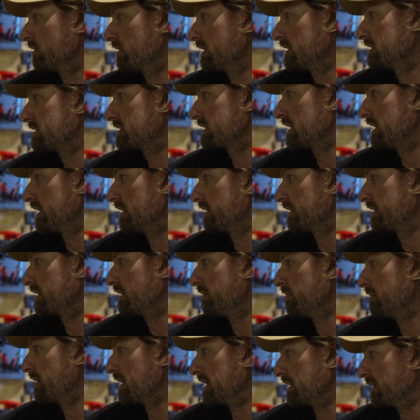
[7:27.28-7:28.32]
That's kind of like
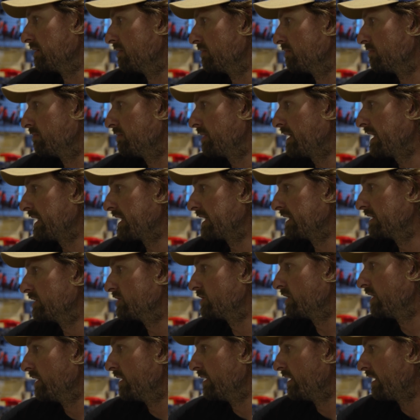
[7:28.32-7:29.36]
the main
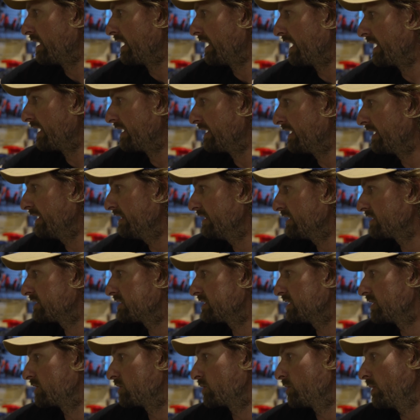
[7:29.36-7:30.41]
page. And in
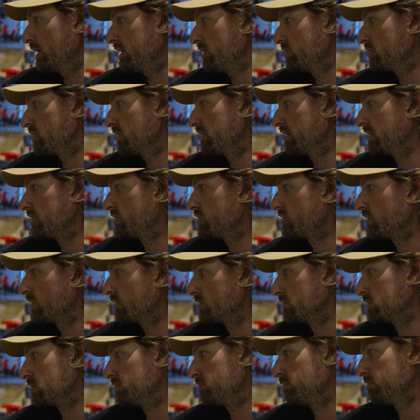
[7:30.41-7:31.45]
this situation, it
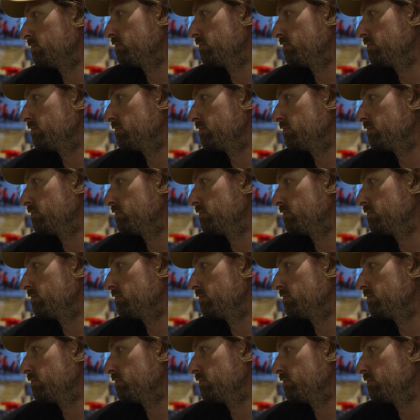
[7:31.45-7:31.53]
shows